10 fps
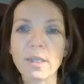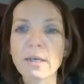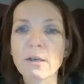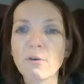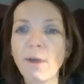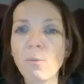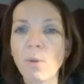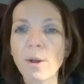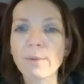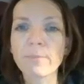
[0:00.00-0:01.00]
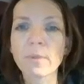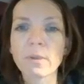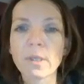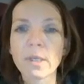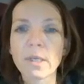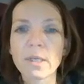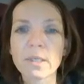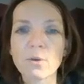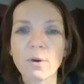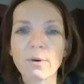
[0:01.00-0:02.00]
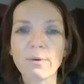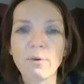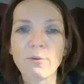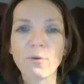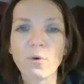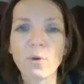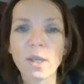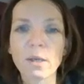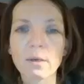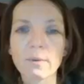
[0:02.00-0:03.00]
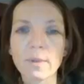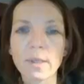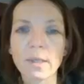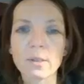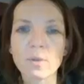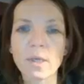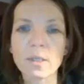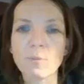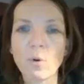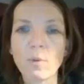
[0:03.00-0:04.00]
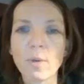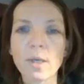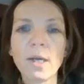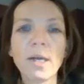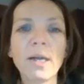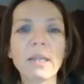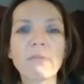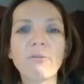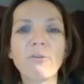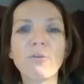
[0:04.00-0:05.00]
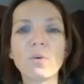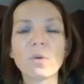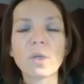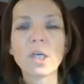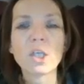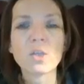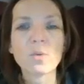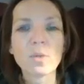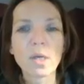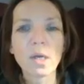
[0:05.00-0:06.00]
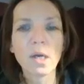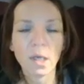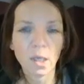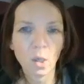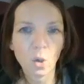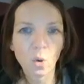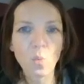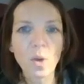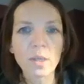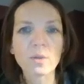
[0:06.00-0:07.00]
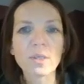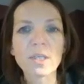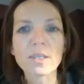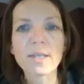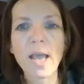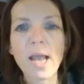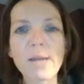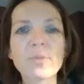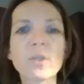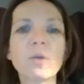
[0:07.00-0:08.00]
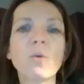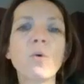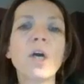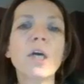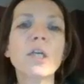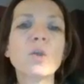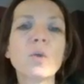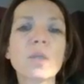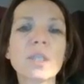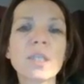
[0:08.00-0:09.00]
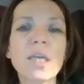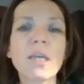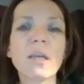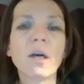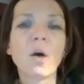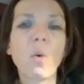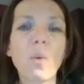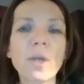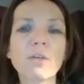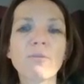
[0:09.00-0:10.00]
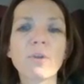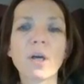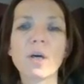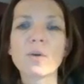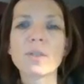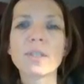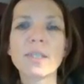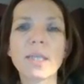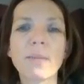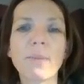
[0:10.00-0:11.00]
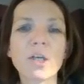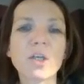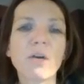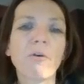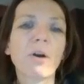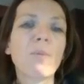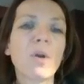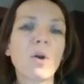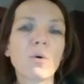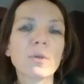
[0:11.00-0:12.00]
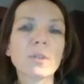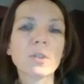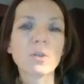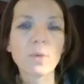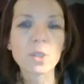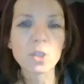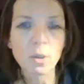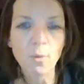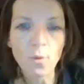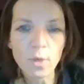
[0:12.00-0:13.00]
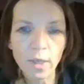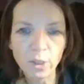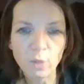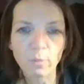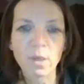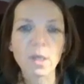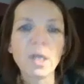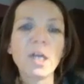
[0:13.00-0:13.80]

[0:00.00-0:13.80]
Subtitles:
That gray one is not referring here, to that smaller one. It's referring to the long one. So it just helps you to see which of the codes here in the margin area belongs to which quotation bar.